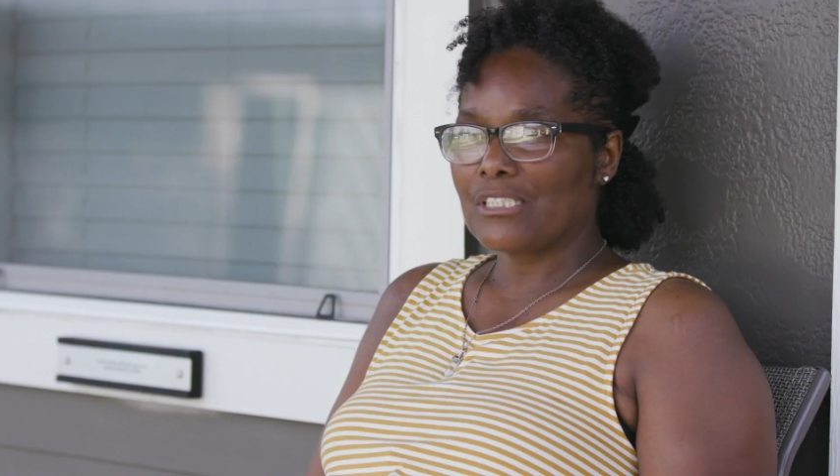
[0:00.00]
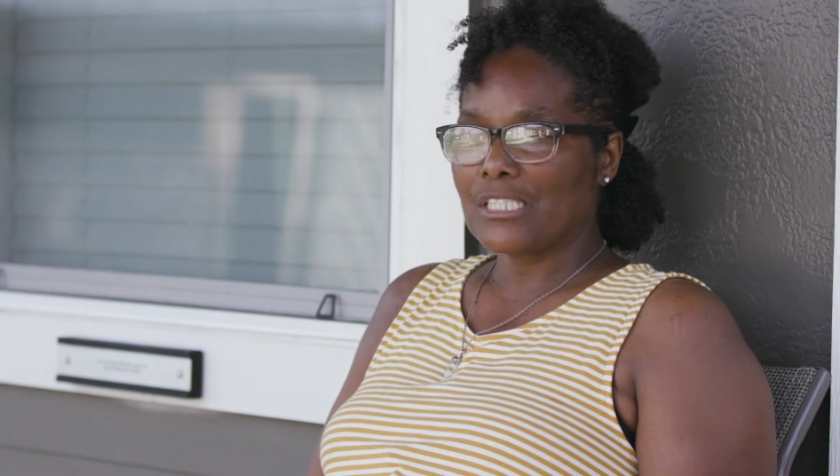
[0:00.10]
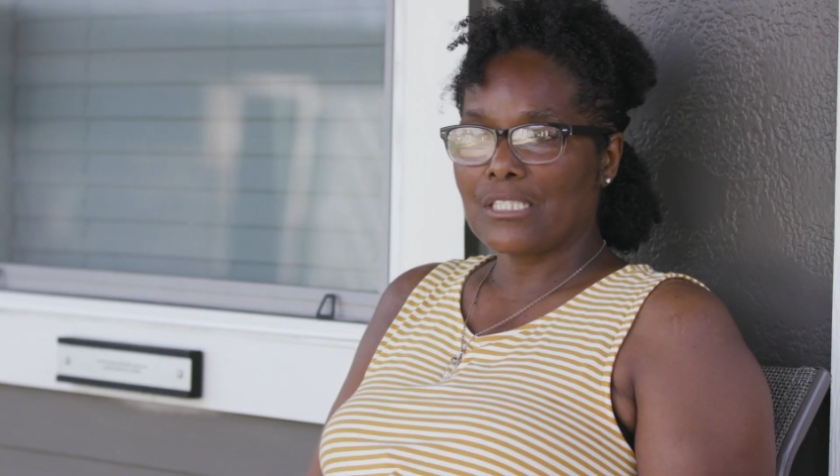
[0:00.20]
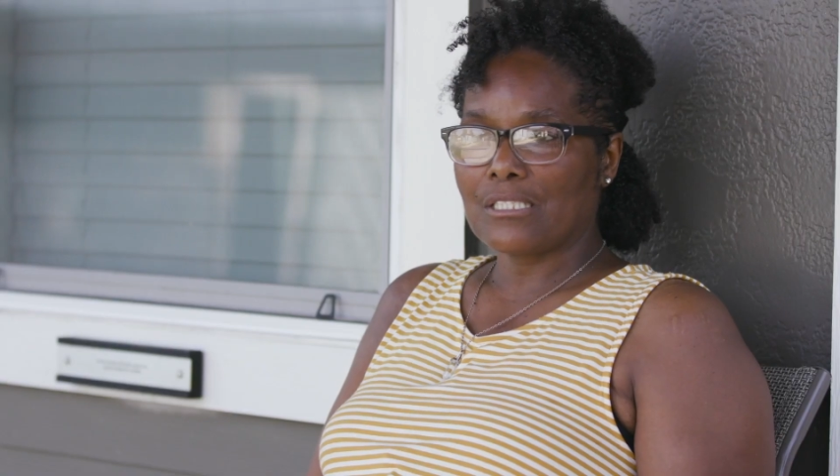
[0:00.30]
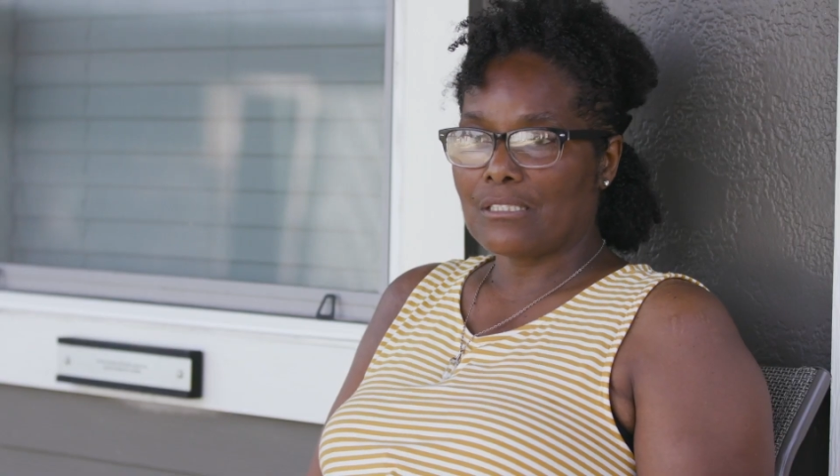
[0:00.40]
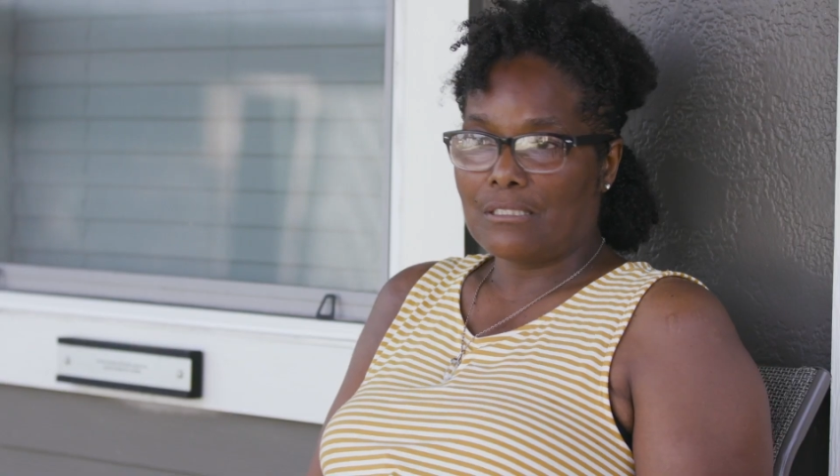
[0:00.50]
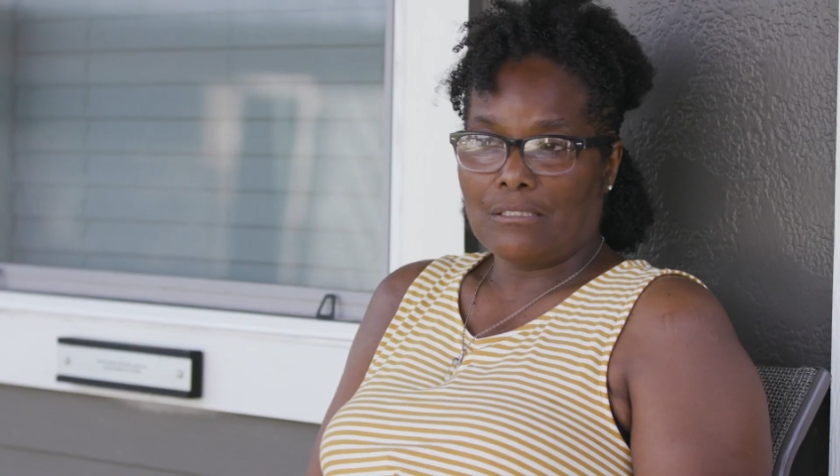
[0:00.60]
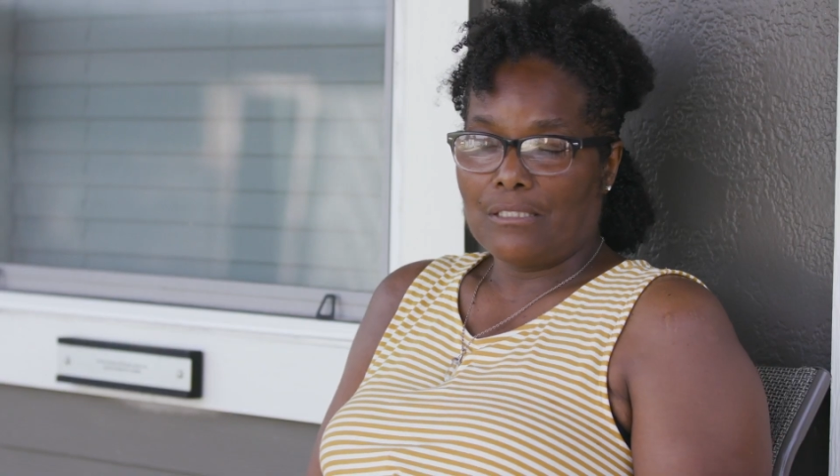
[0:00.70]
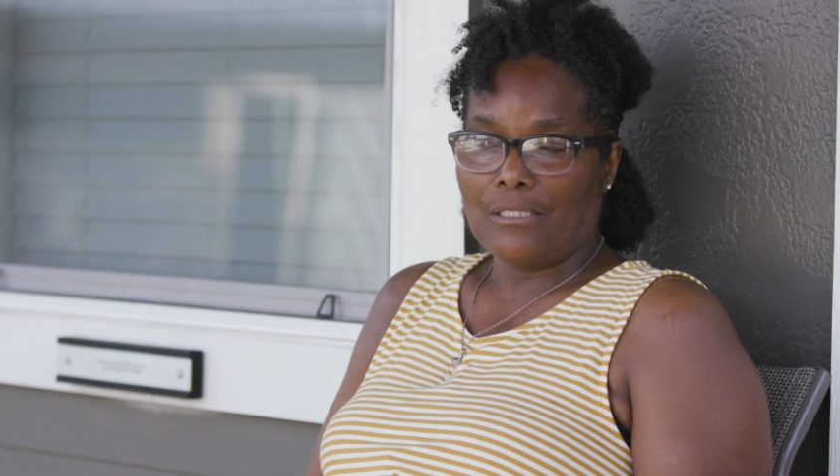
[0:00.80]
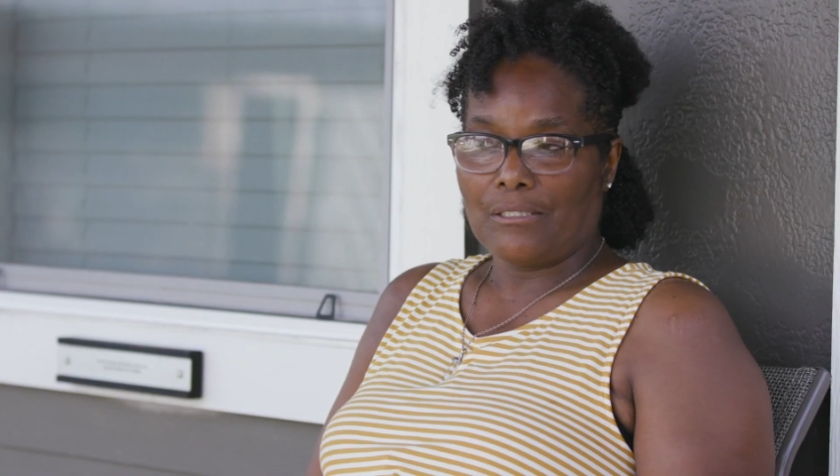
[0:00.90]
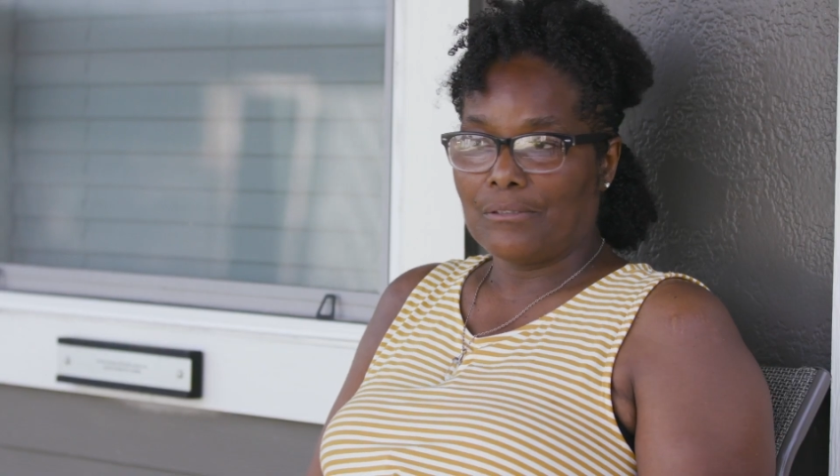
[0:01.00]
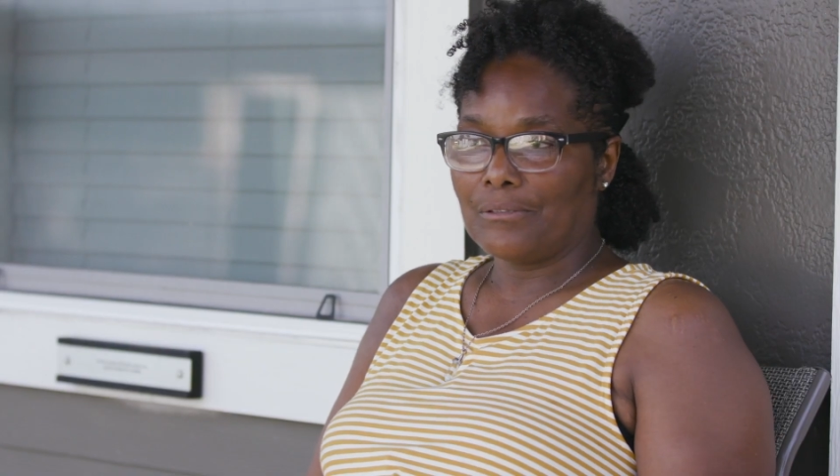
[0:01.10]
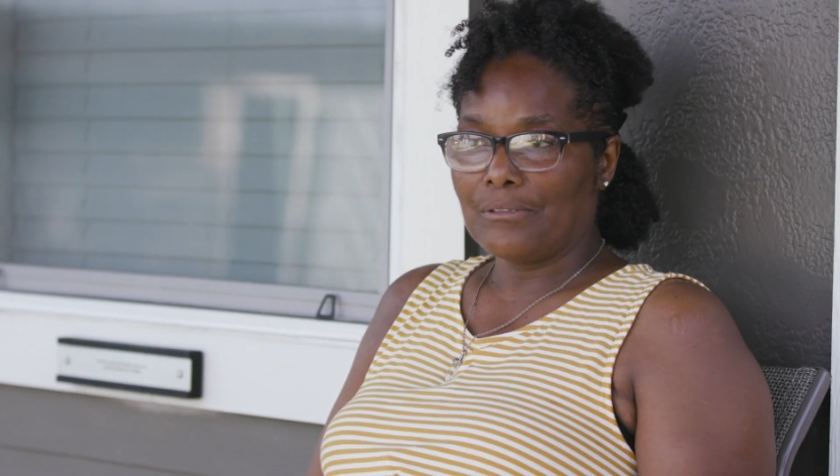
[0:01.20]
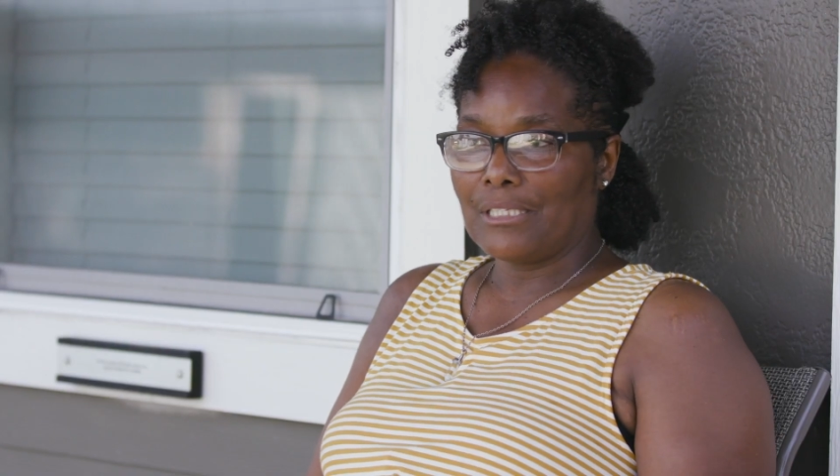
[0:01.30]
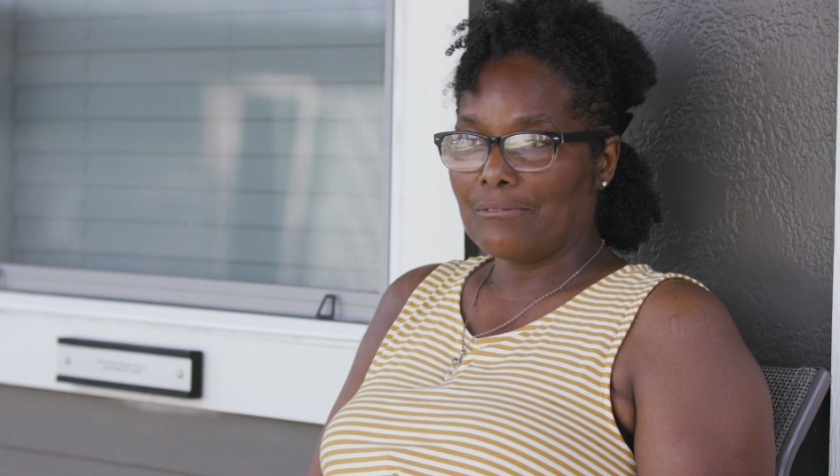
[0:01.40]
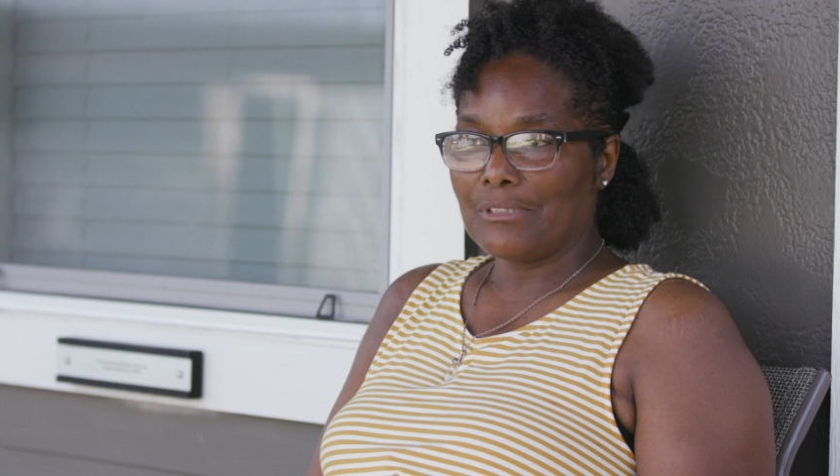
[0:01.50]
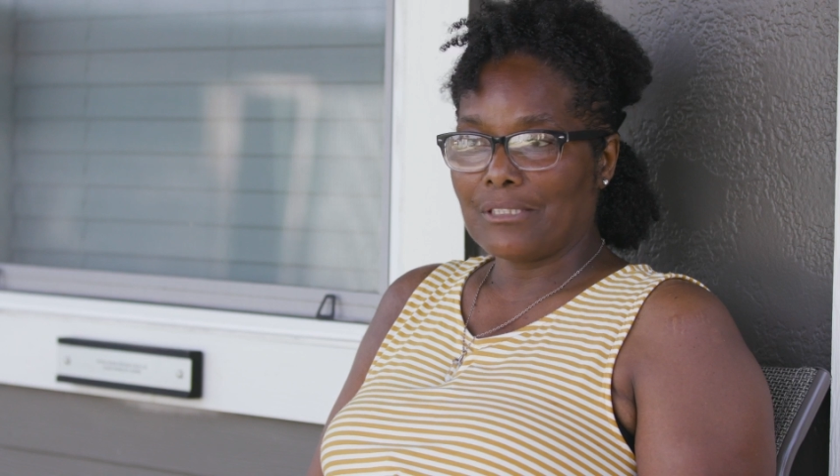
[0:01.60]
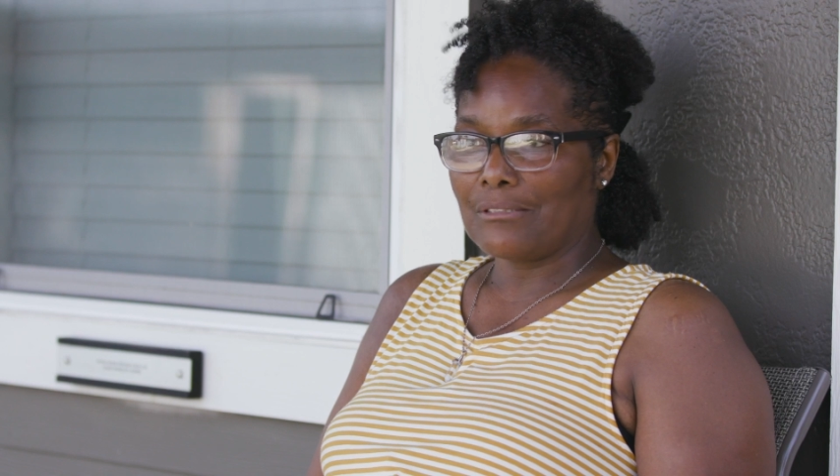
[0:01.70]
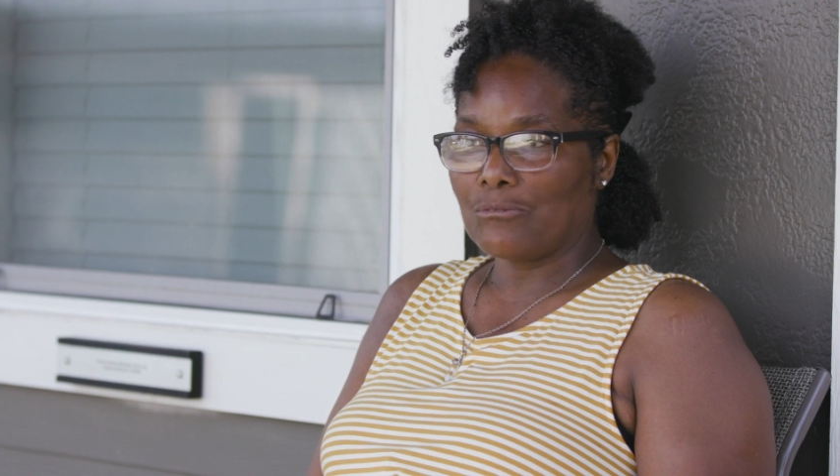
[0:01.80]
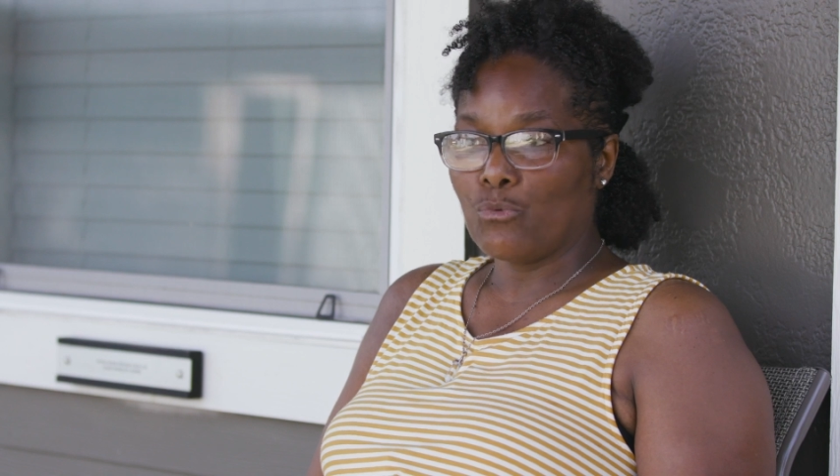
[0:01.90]
Just, you know, I'm
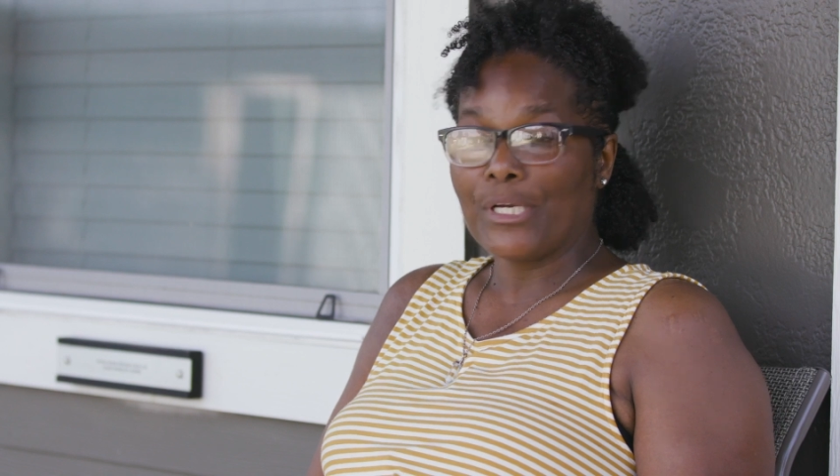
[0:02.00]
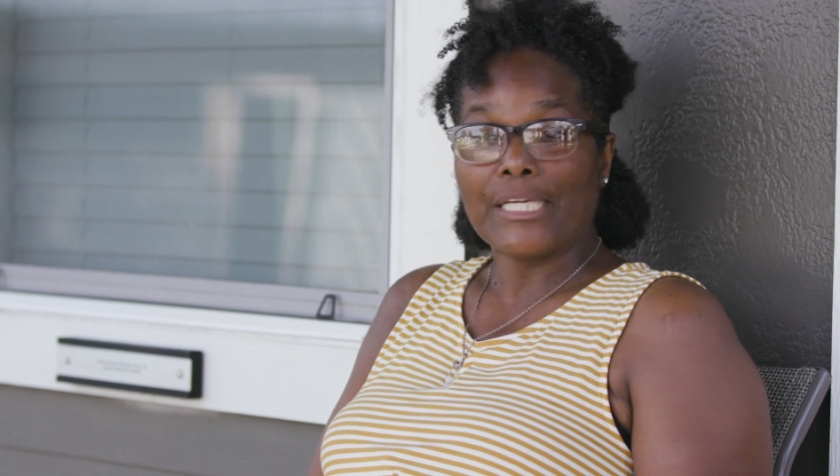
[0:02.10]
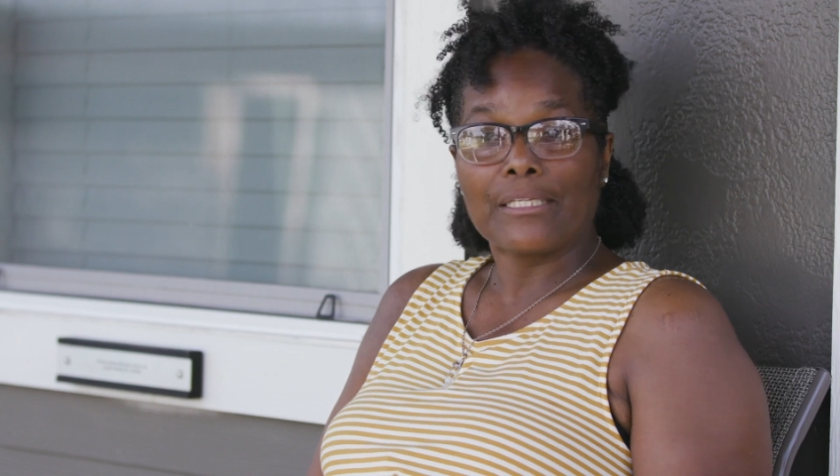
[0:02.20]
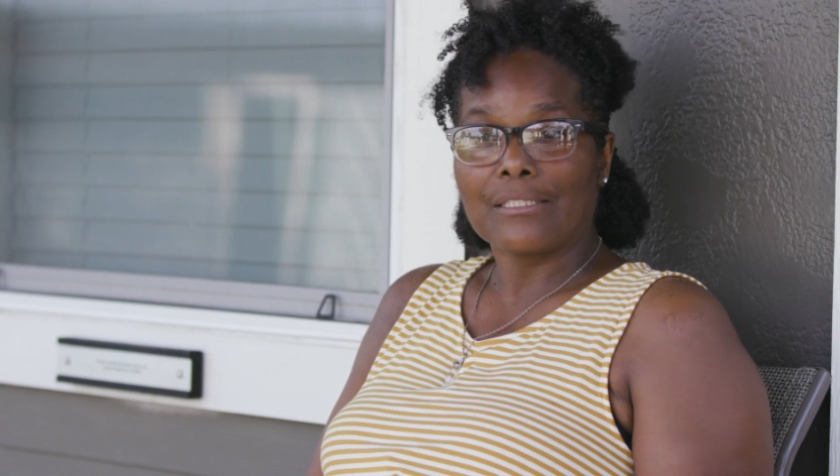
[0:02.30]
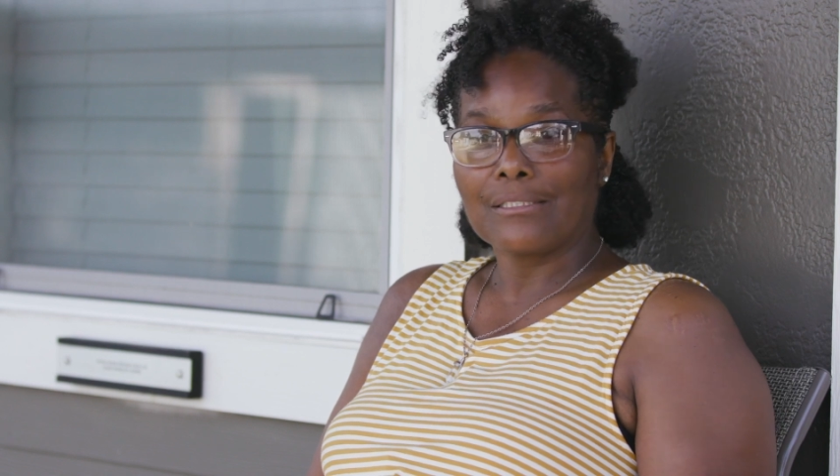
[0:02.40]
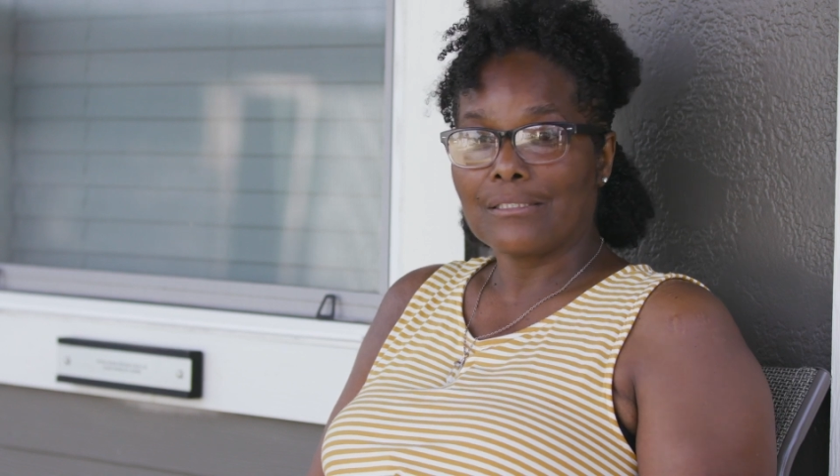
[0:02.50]
just weak.